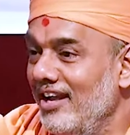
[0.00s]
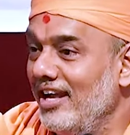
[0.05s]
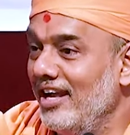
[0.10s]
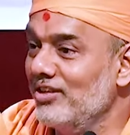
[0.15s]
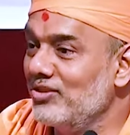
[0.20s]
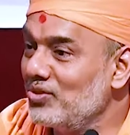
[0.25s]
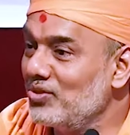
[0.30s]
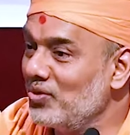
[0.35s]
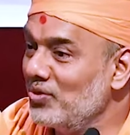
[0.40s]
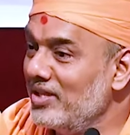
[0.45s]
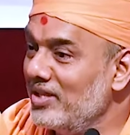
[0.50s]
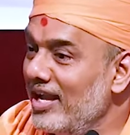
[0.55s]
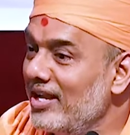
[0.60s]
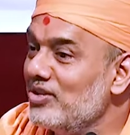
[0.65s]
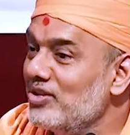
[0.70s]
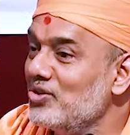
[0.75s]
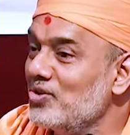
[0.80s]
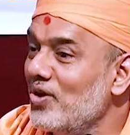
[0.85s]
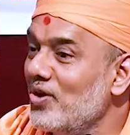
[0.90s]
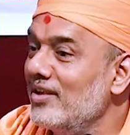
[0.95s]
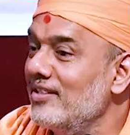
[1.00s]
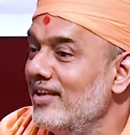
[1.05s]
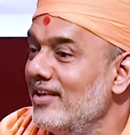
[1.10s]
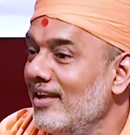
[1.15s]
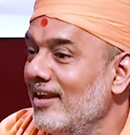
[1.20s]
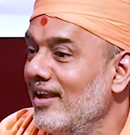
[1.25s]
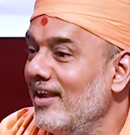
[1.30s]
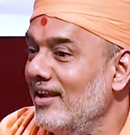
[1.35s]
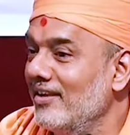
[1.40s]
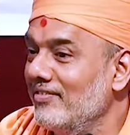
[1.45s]
And so they enjoy
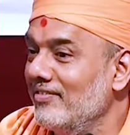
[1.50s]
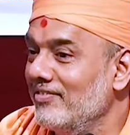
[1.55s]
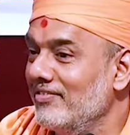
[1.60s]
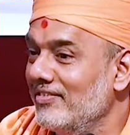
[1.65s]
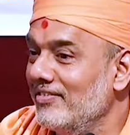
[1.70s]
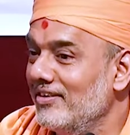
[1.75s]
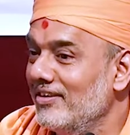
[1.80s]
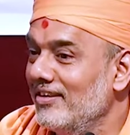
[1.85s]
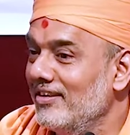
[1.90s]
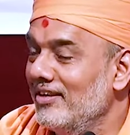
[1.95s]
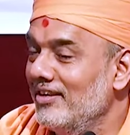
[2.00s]
their life.